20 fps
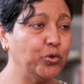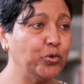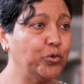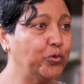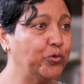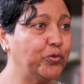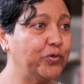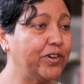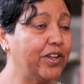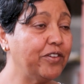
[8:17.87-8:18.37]

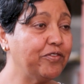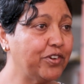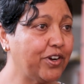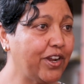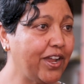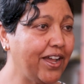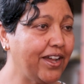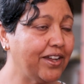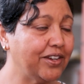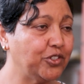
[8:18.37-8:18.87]
who never
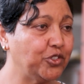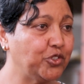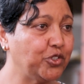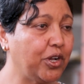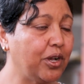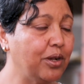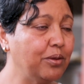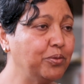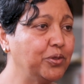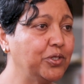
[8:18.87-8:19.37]
had
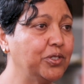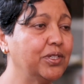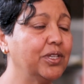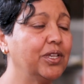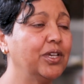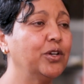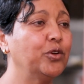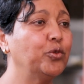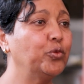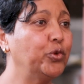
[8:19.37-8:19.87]
jobs.
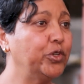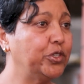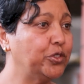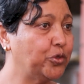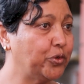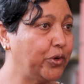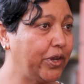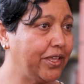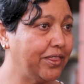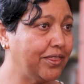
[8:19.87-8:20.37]
We
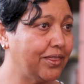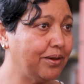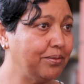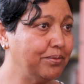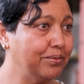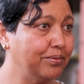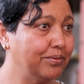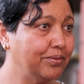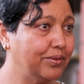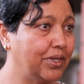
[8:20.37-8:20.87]
train
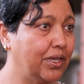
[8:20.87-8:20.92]
them.